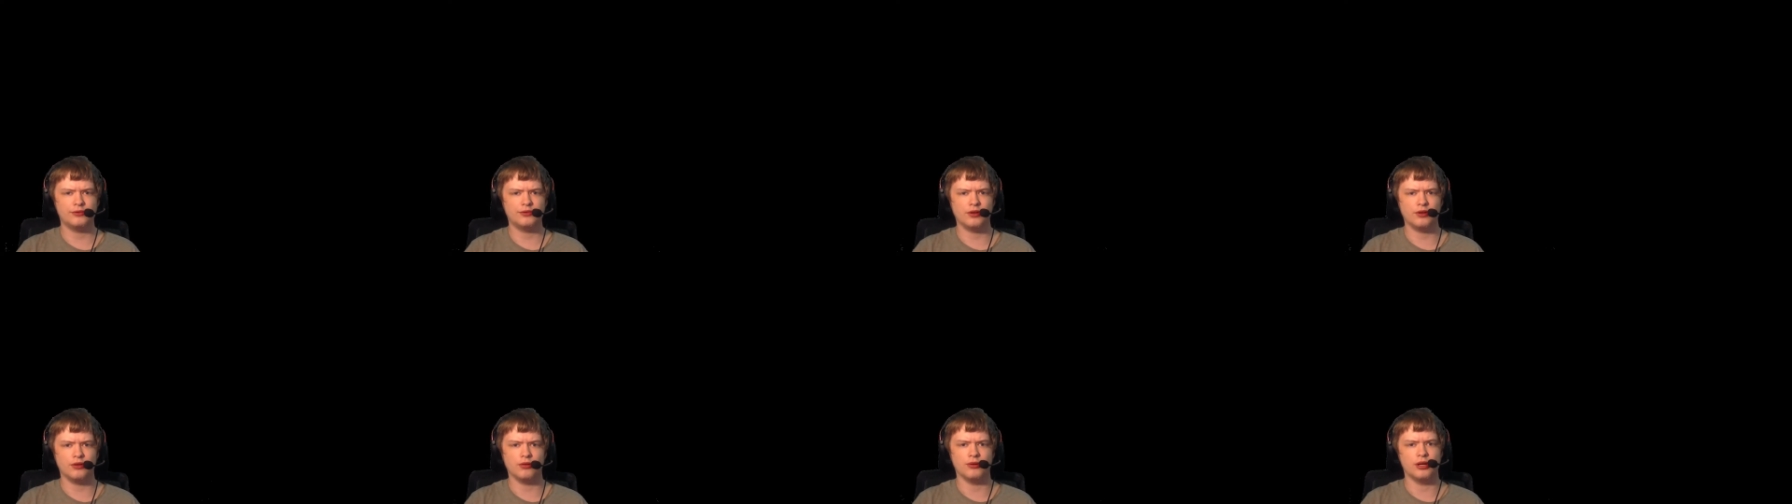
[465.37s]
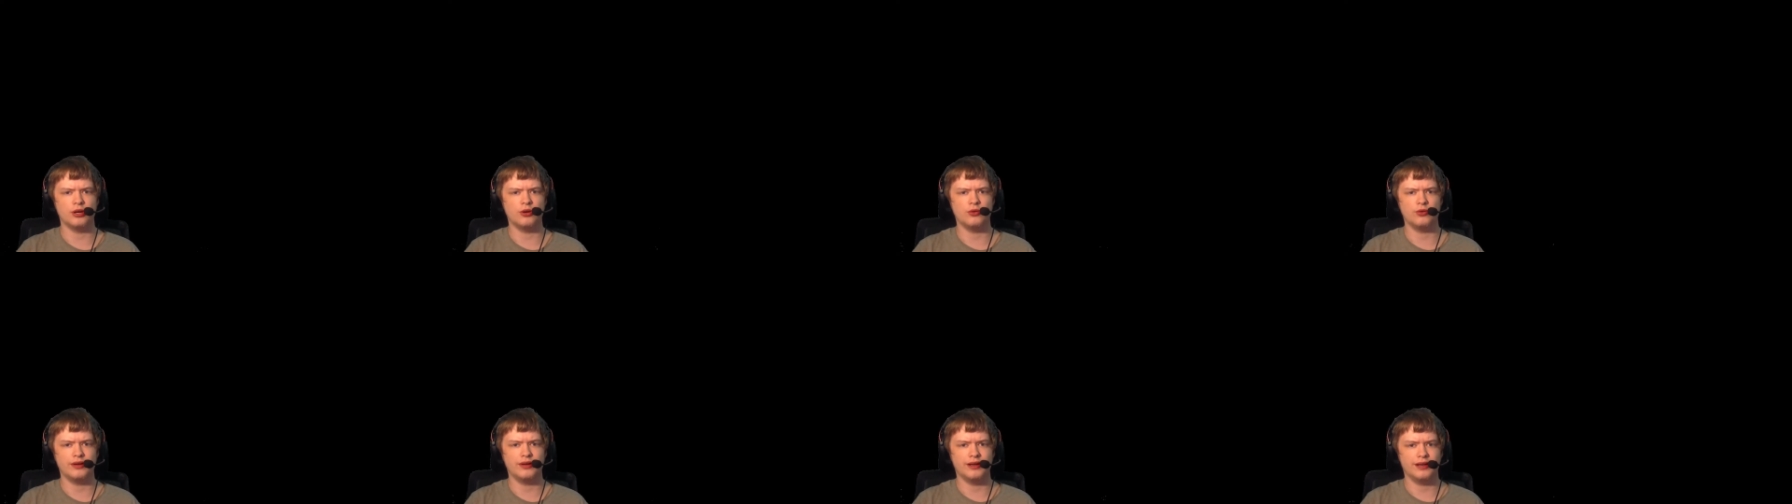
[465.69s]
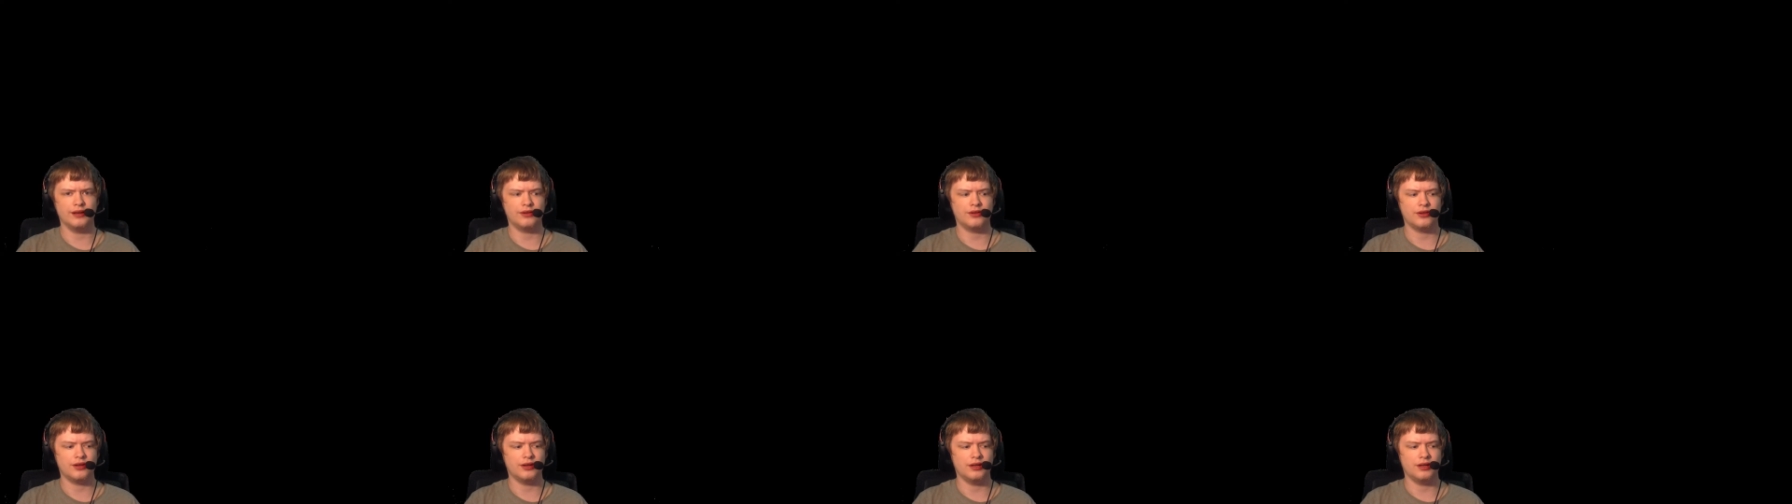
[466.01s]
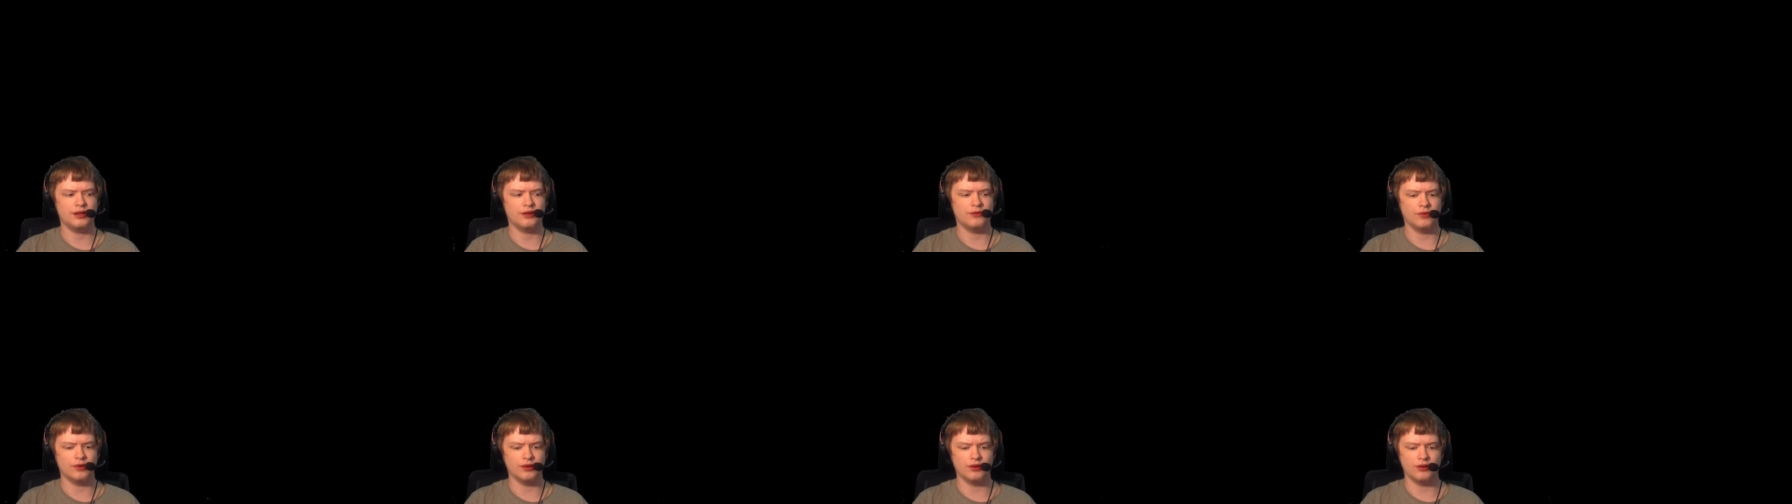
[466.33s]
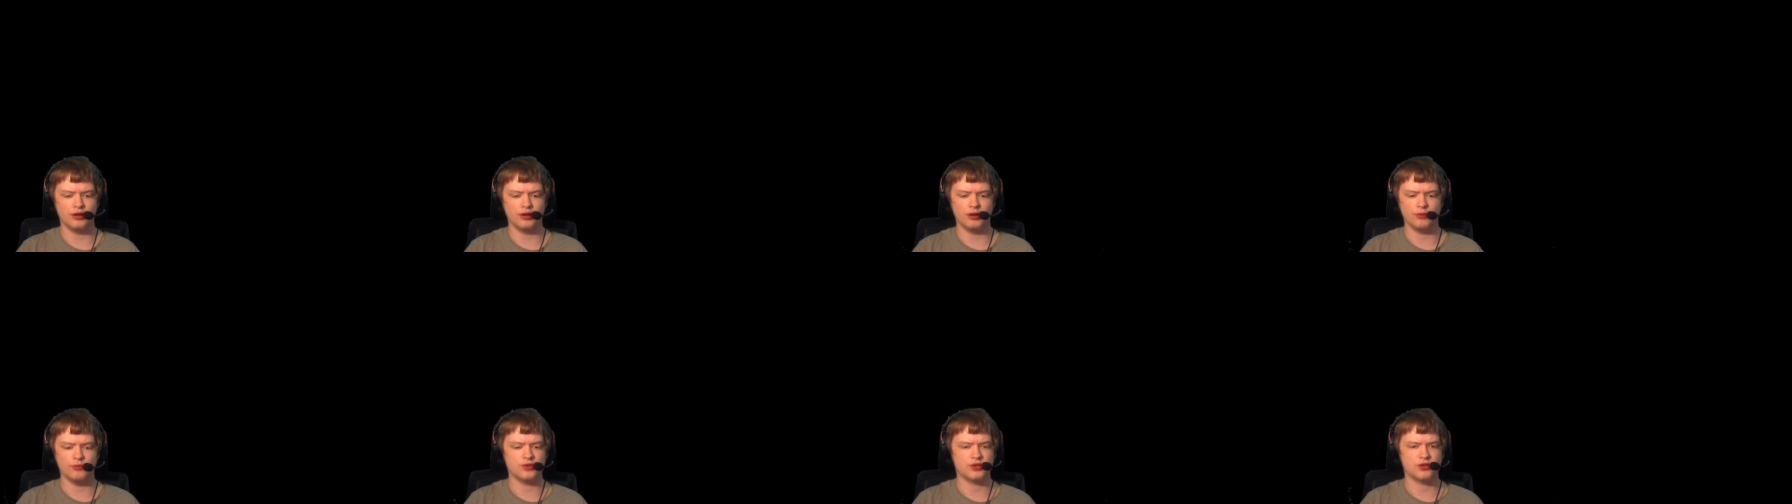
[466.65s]
the loading thing where it
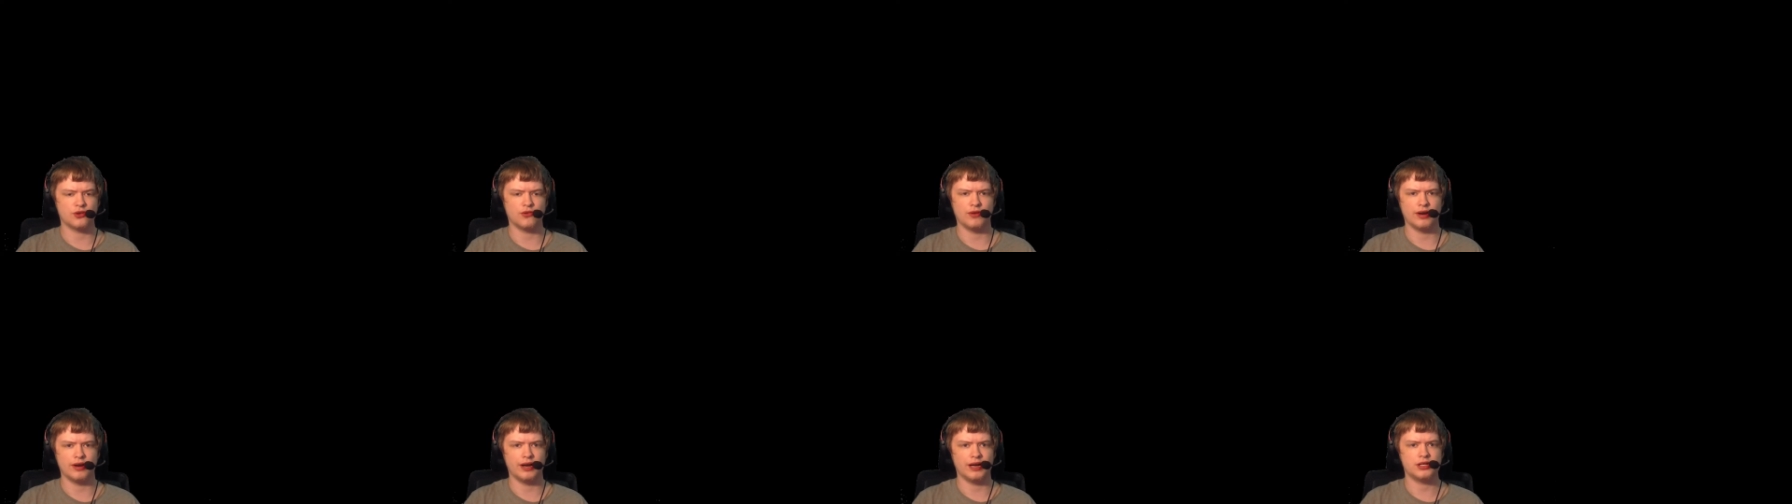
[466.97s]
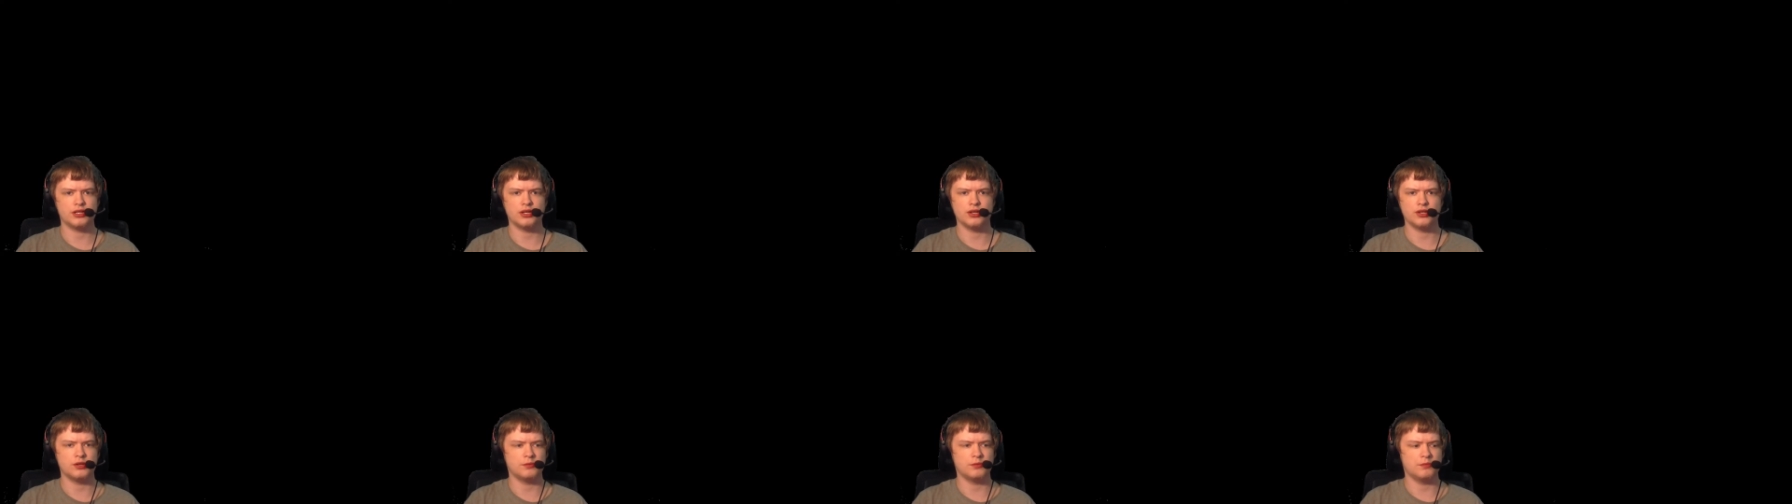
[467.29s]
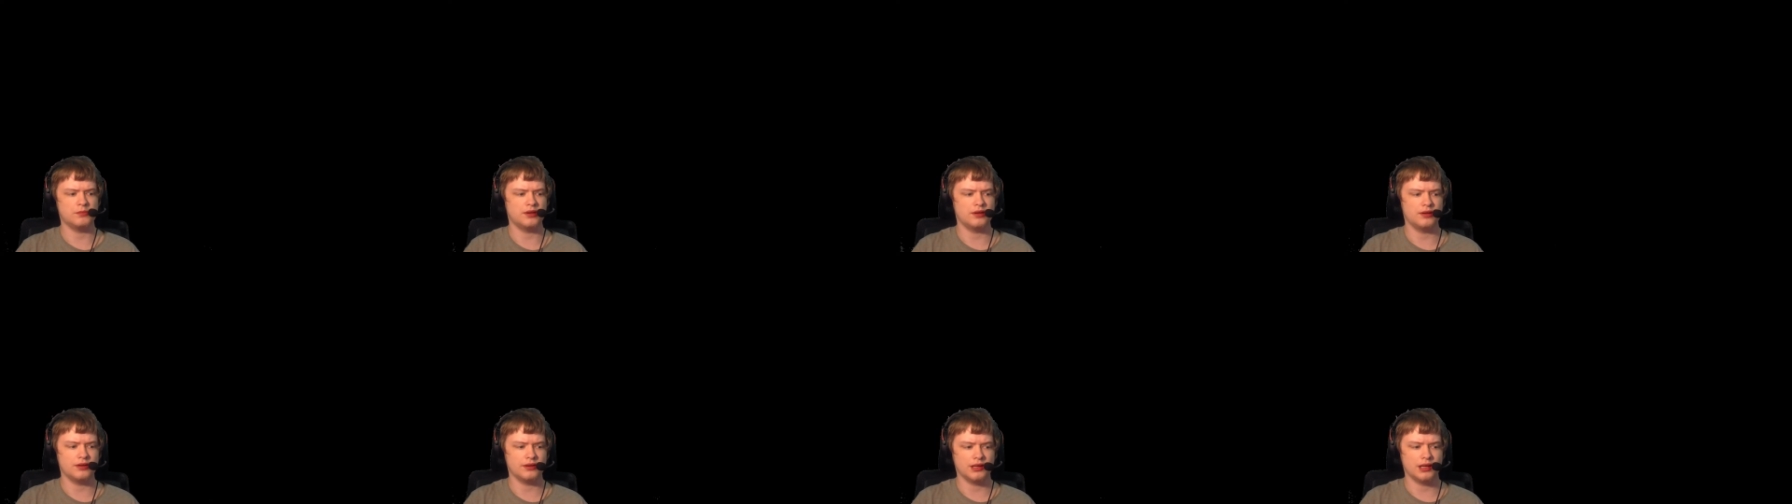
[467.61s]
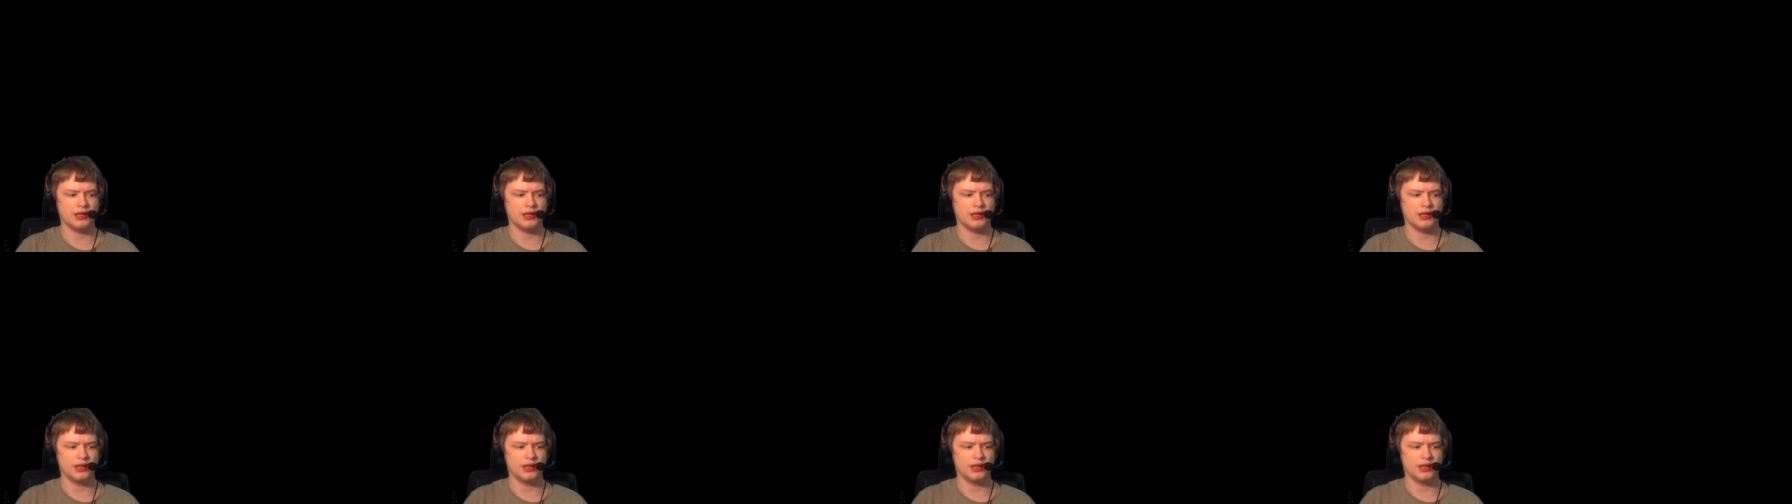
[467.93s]
almost crashed as a bug.